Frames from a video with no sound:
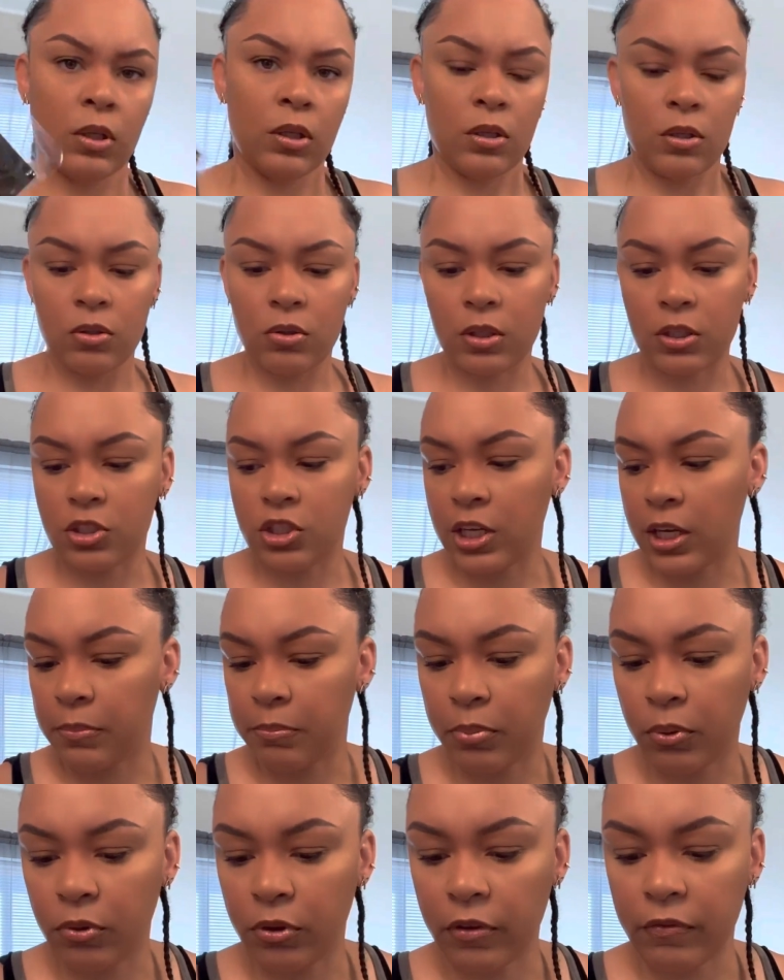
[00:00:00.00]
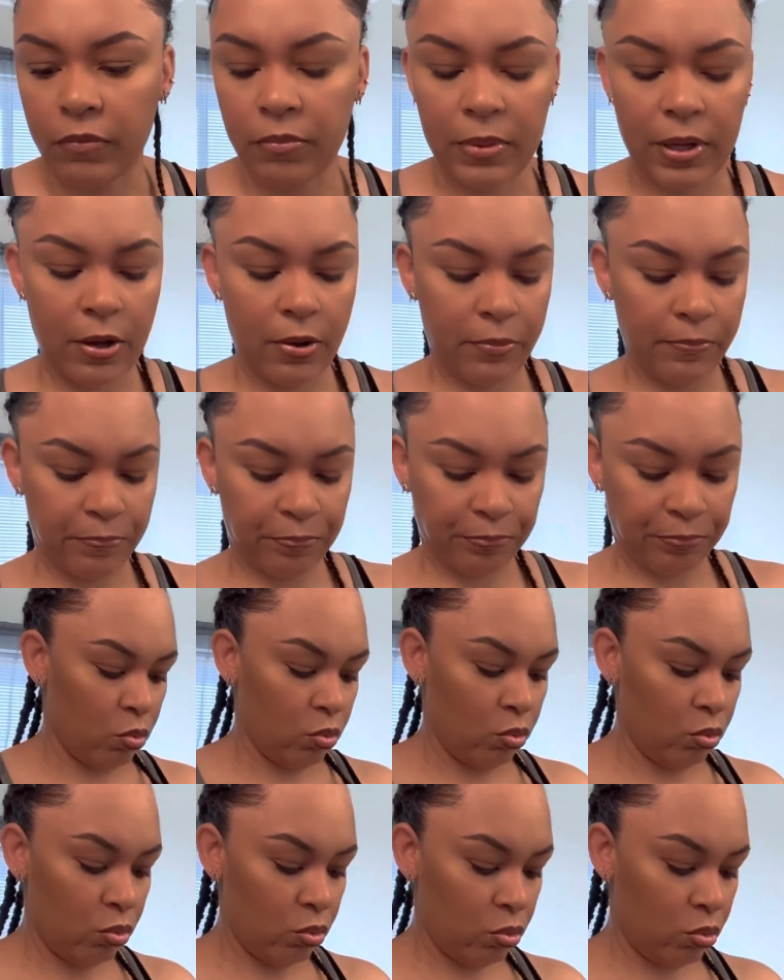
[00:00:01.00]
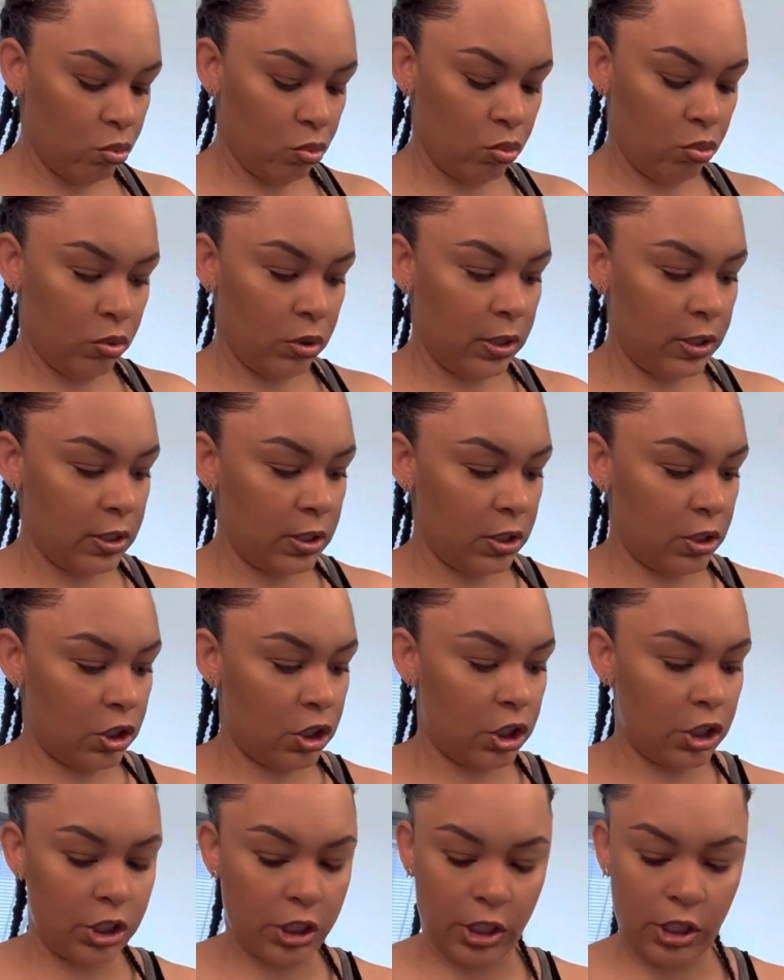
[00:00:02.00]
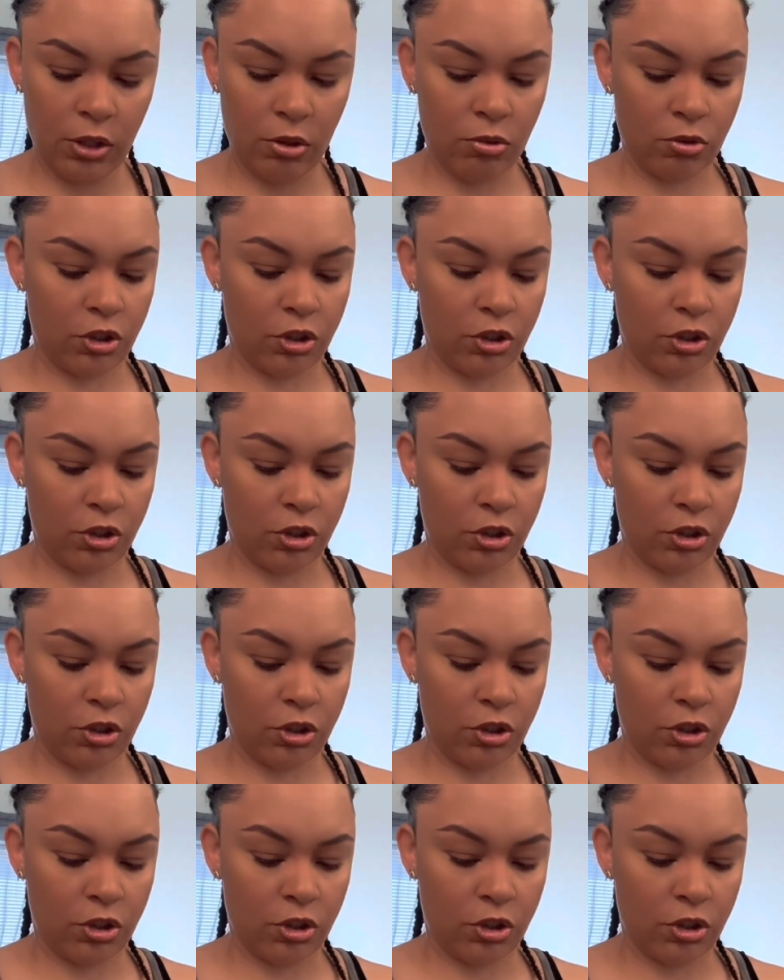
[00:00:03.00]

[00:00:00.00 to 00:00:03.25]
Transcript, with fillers: you can check both of them out. Ooh, this is sheer